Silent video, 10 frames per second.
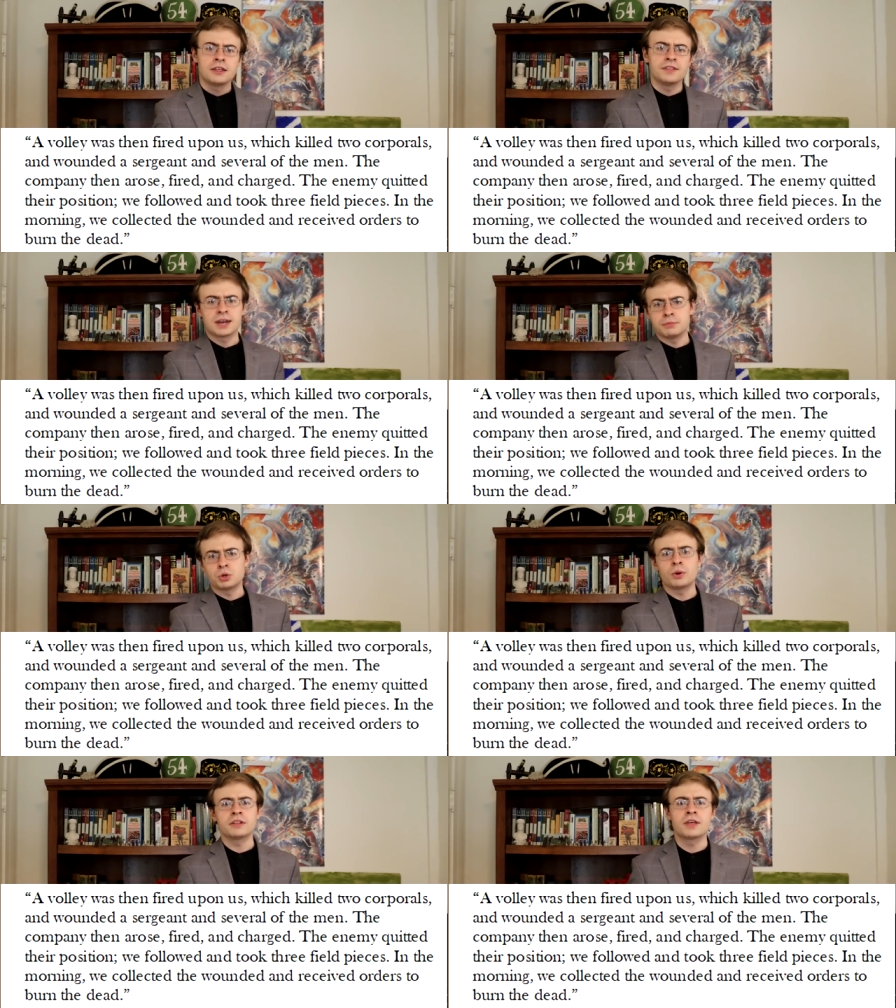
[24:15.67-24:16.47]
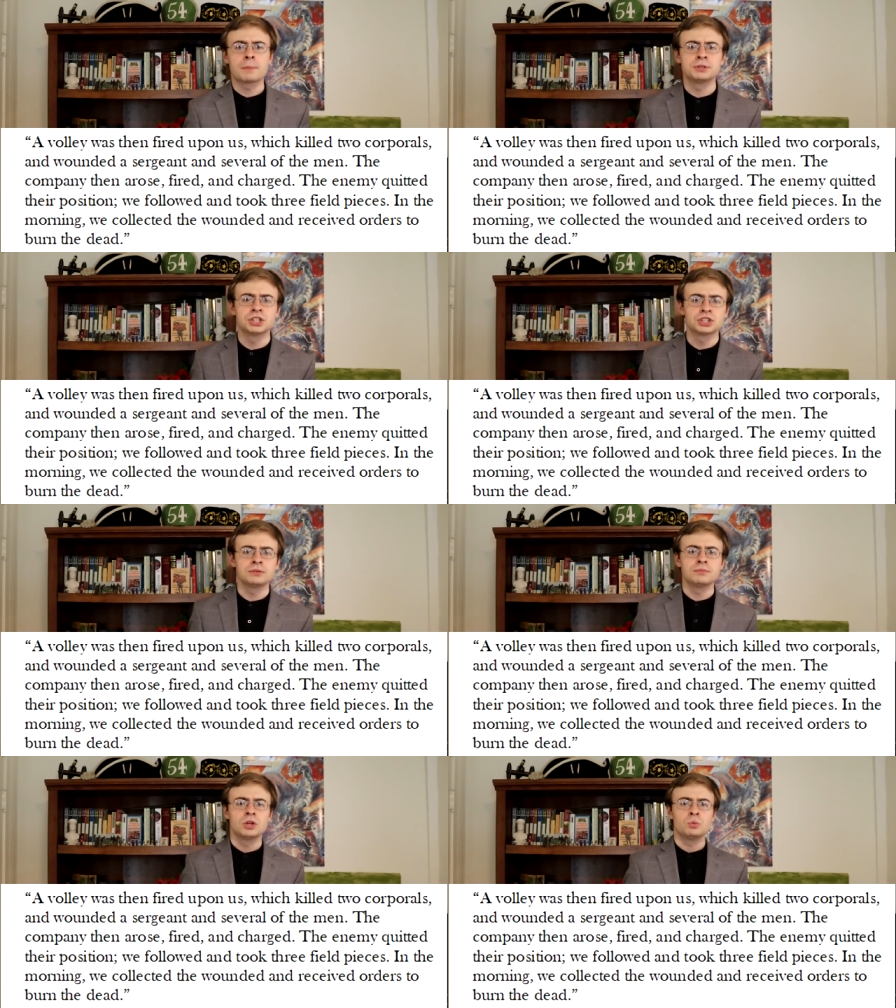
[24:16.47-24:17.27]
The enemy quitted their
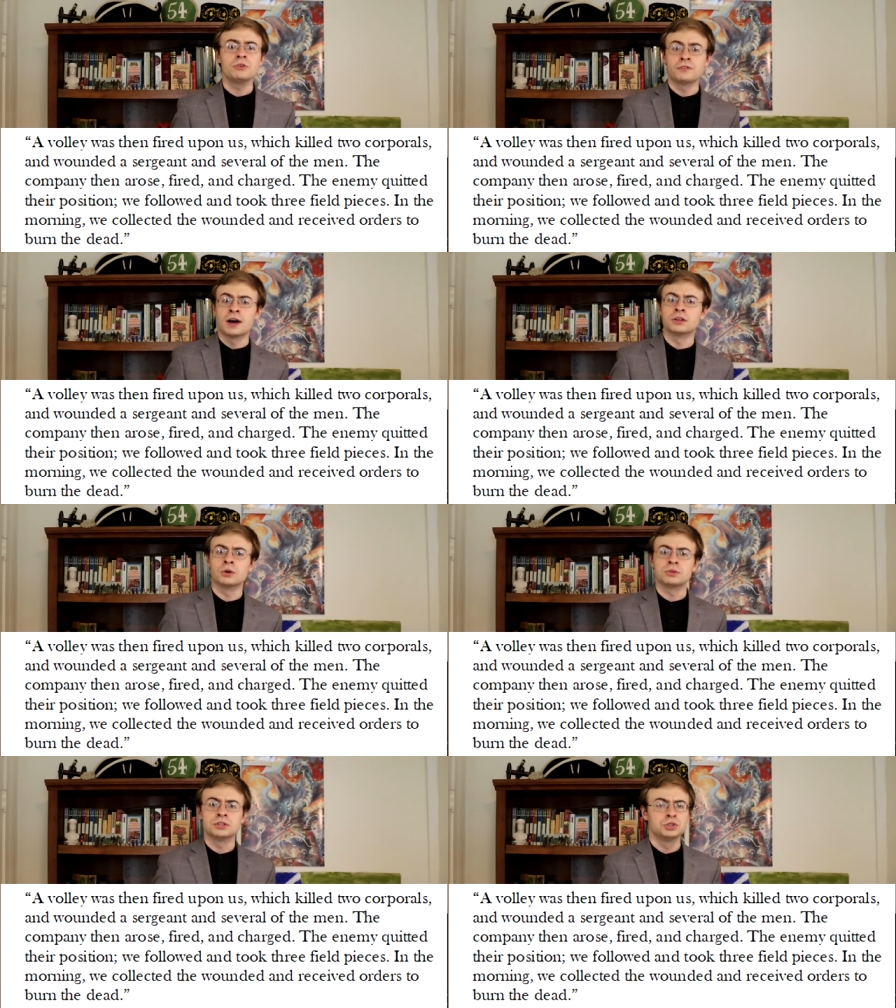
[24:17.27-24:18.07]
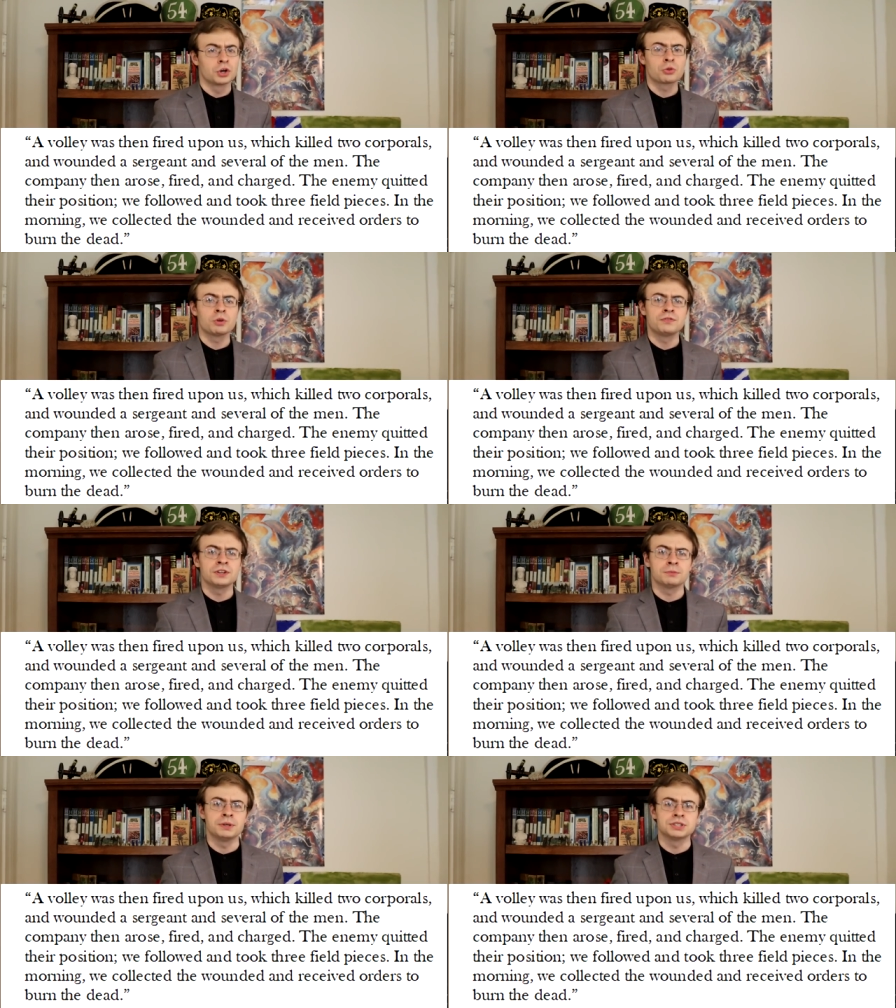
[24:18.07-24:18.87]
position, we followed, and took three
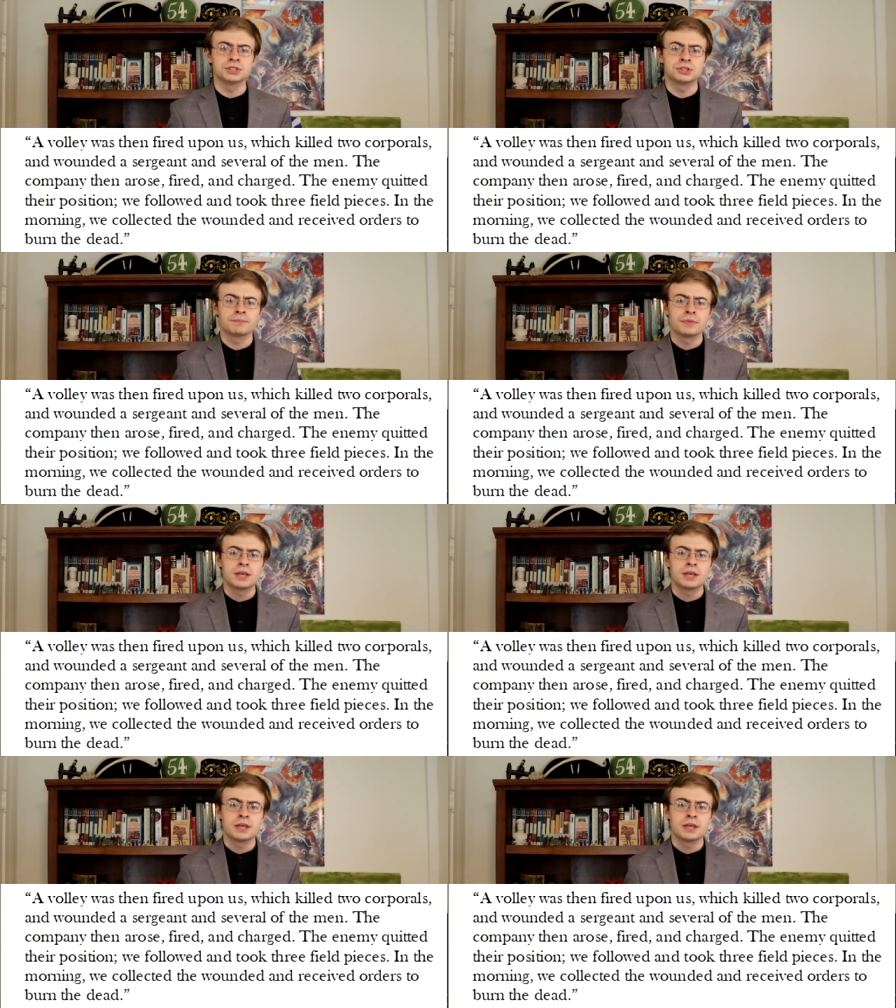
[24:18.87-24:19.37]
field pieces.